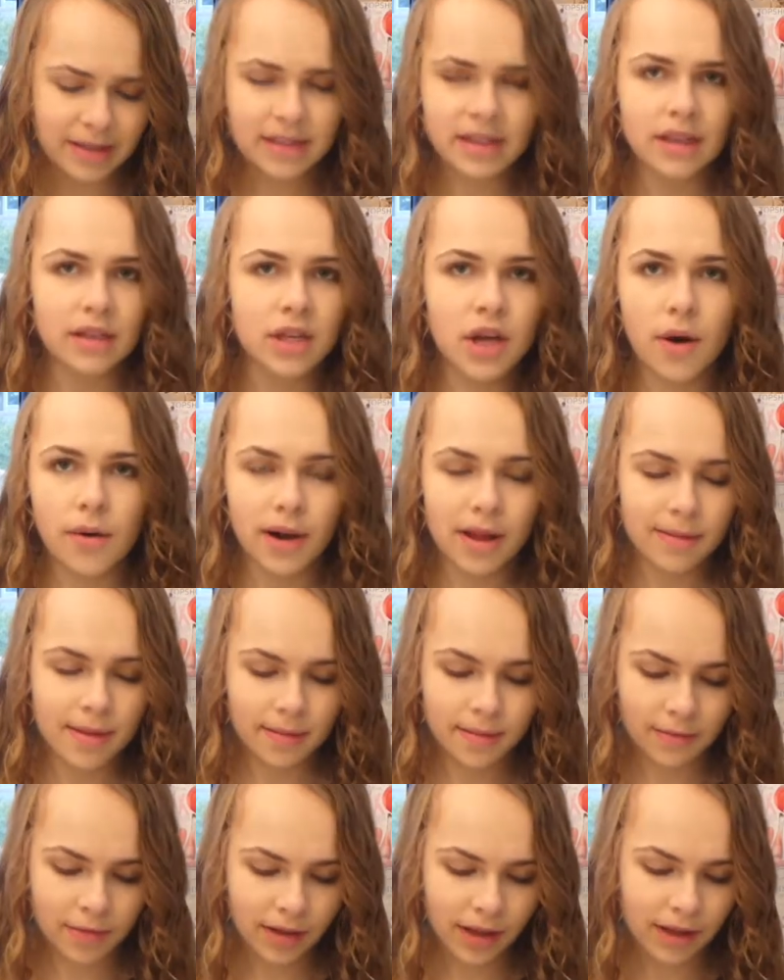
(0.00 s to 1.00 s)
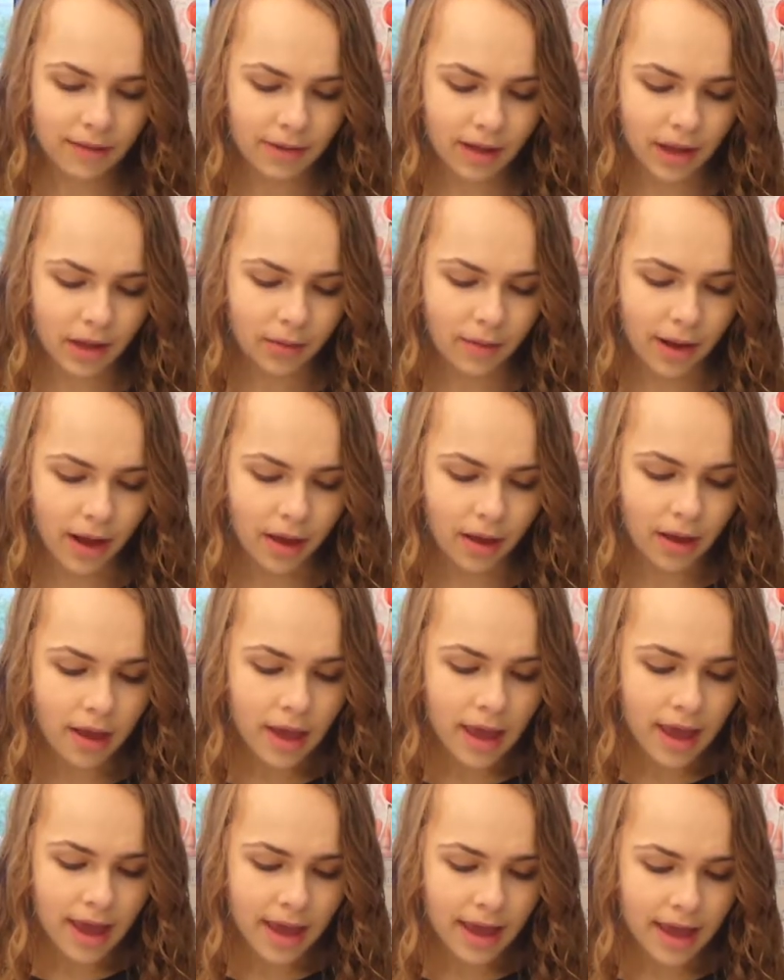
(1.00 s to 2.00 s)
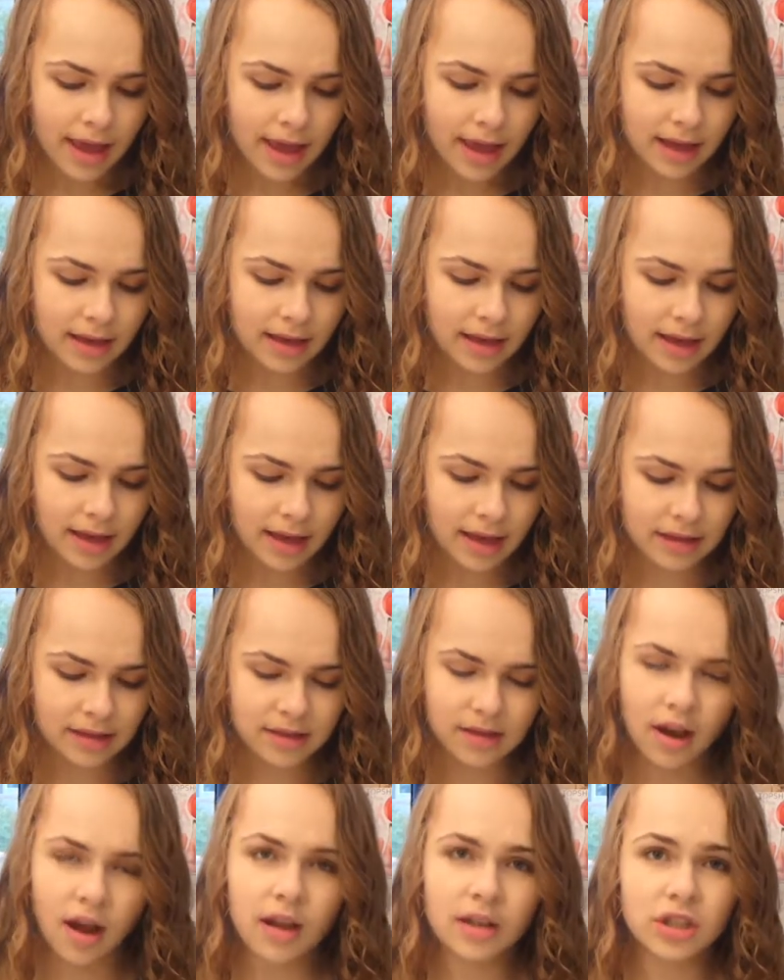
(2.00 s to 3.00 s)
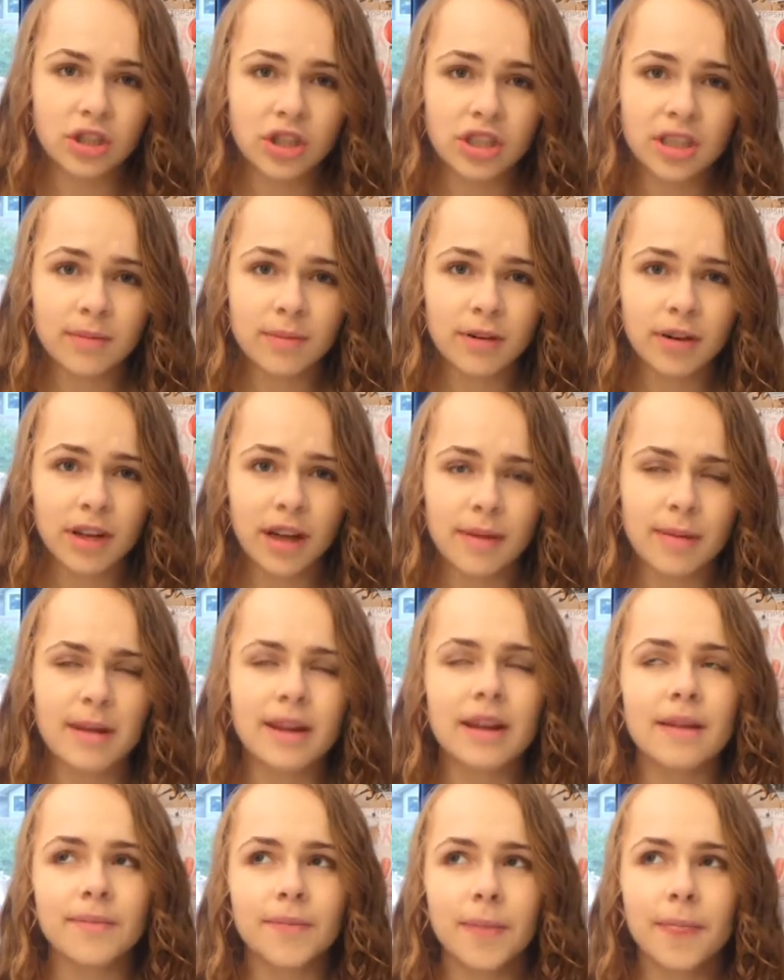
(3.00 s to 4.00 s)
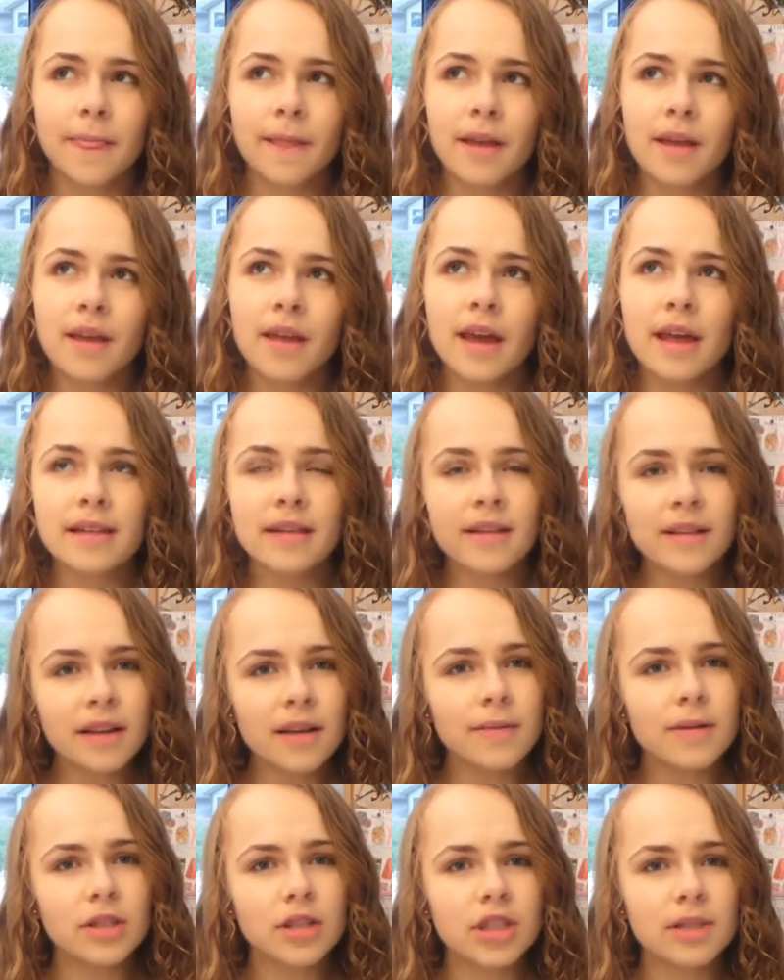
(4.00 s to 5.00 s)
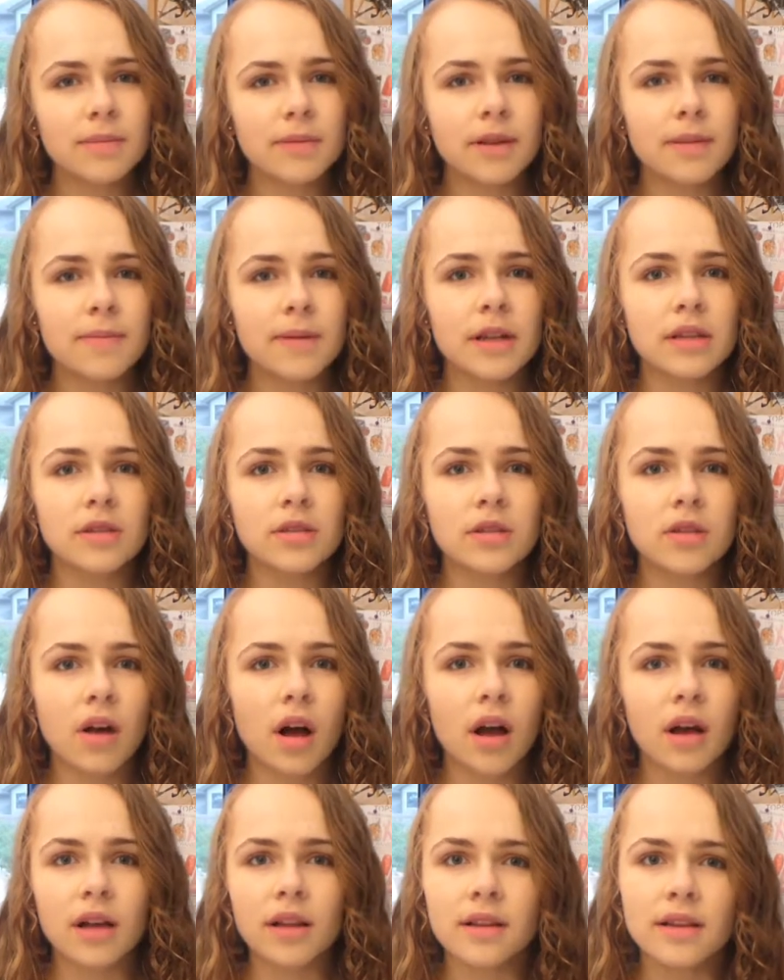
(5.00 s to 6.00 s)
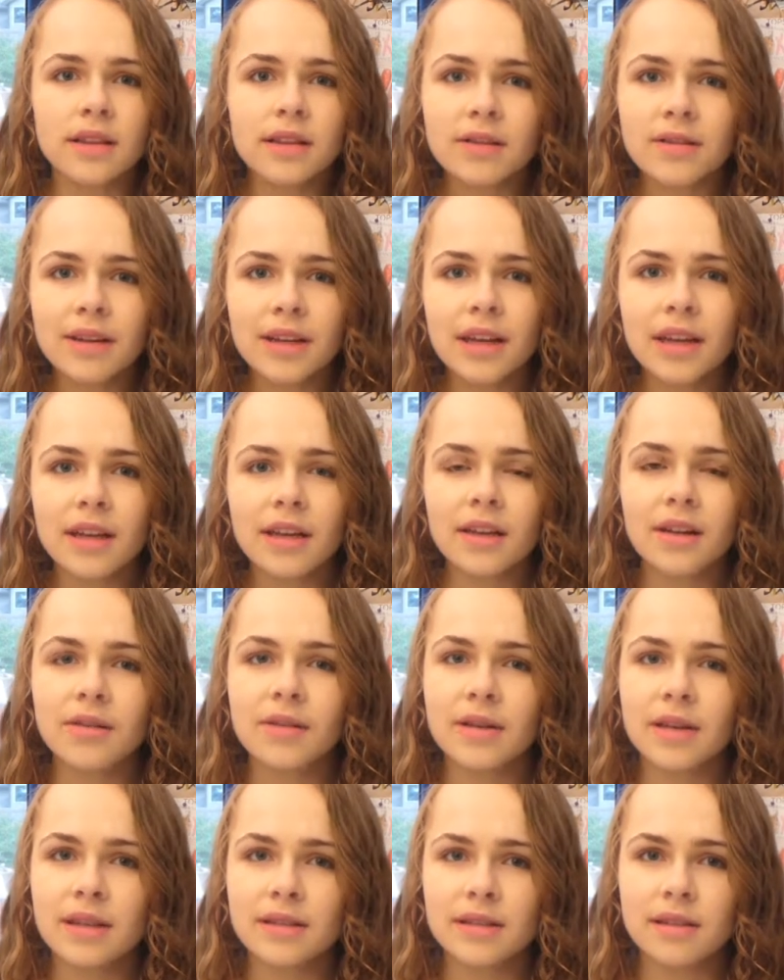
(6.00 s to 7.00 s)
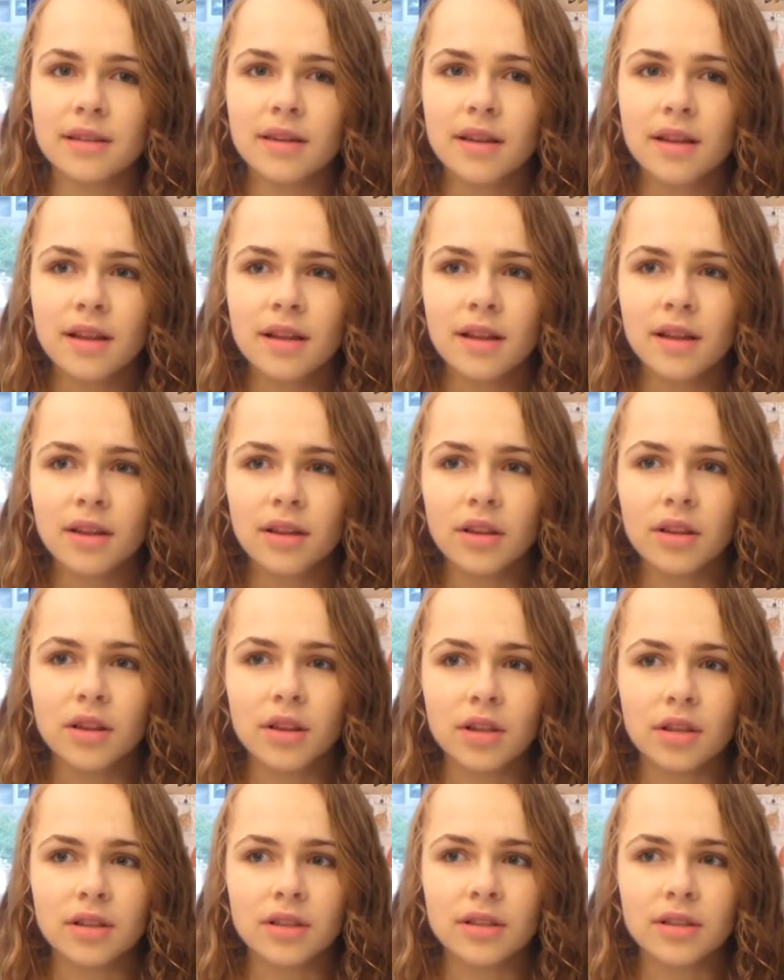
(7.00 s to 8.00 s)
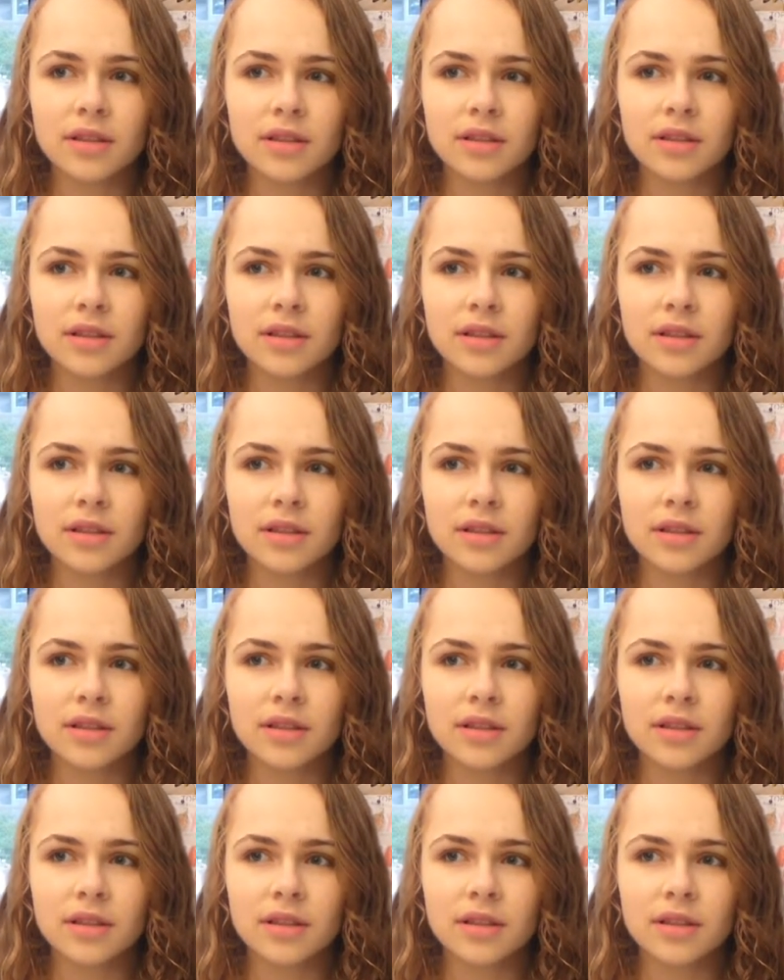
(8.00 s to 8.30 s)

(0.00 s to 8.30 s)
my skin tone, I mean, really, really well, and it's not shimmery. I mean, it's a little bit shimmery, but it's not glittery. It doesn't look